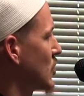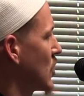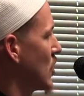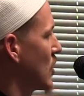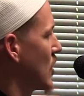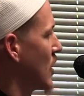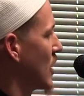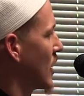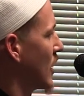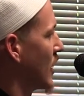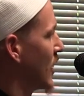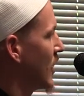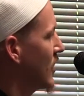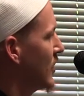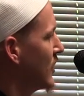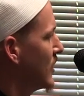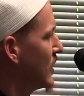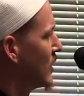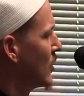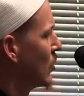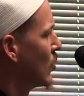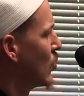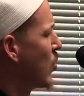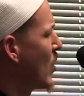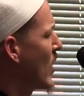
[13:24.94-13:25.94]
are,
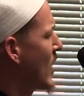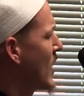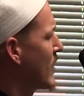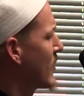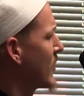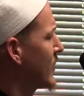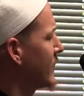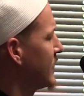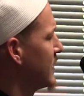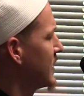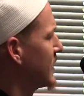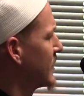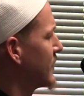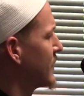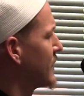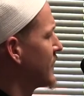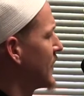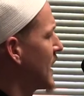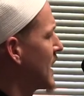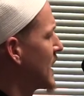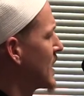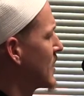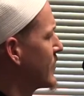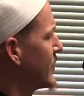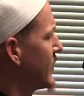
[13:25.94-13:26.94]
where are the
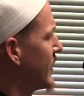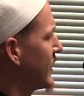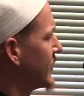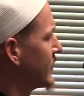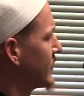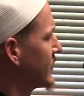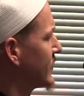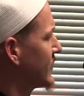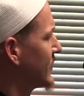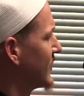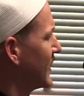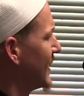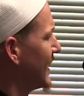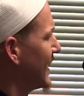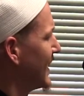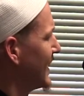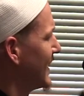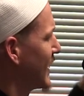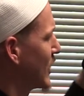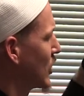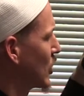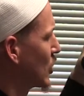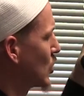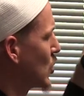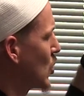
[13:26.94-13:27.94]
environments
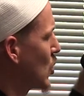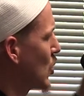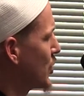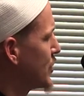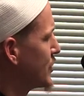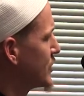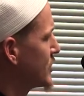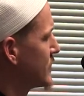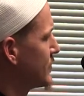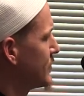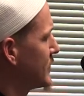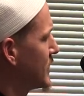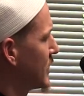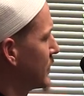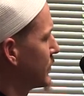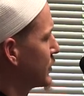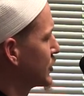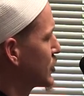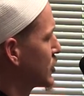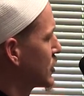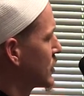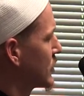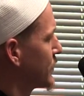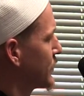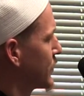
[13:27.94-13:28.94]
that are going to be
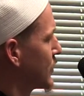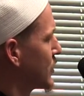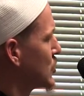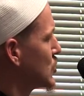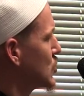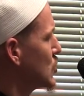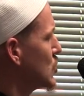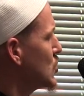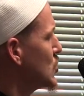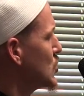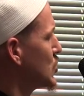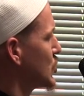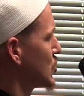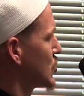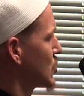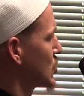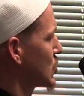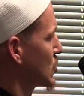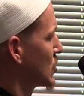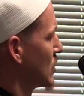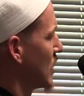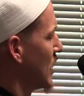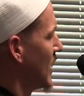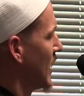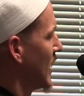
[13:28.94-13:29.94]
able to
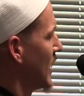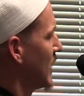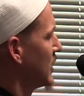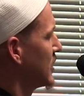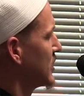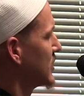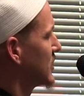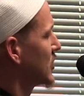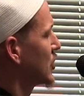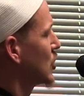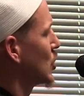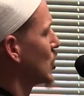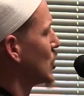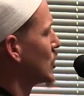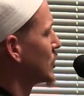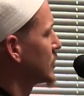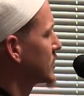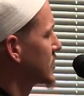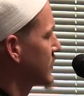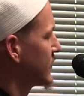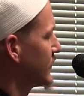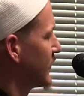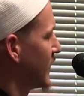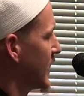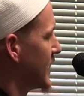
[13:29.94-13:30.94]
produce and to
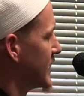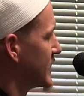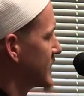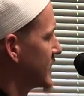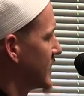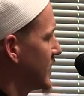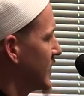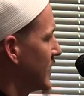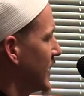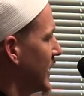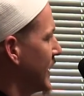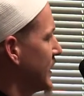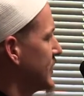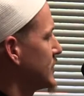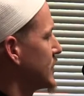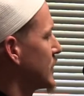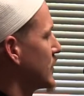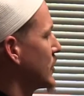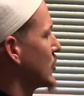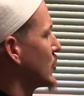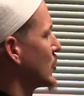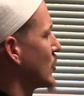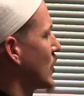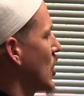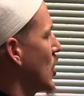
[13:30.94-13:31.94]
cultivate and to
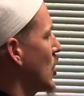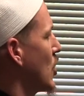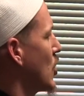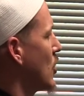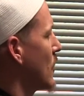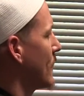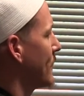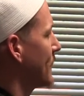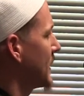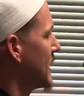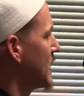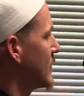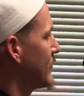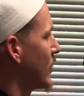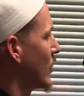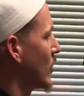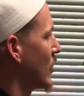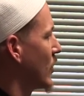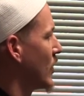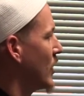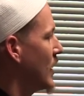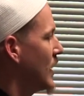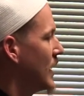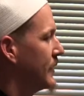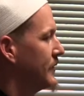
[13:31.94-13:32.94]
grow
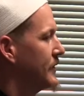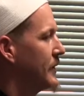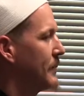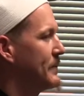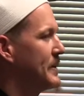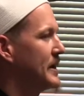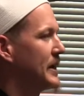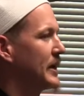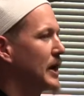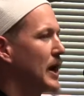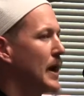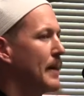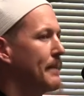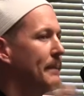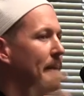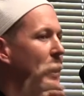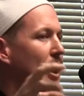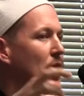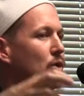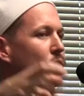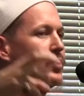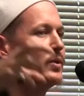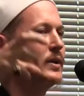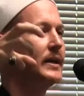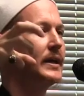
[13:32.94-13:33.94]
people that become
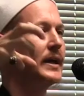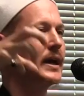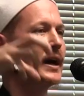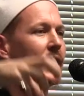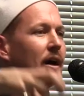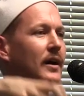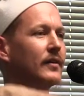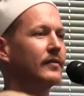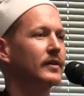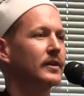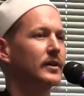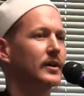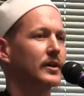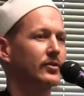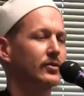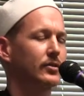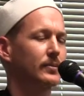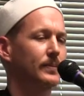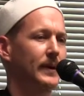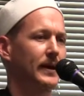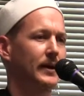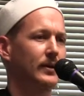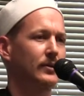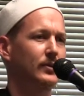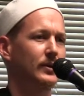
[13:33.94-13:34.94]
awliya of Allah
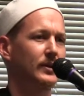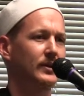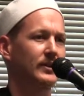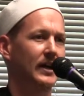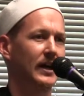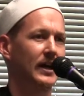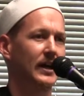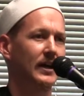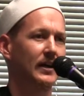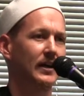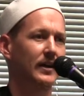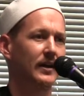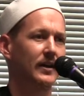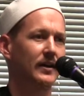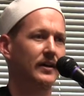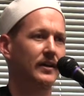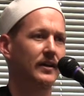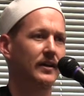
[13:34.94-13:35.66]
subhanahu wa ta'ala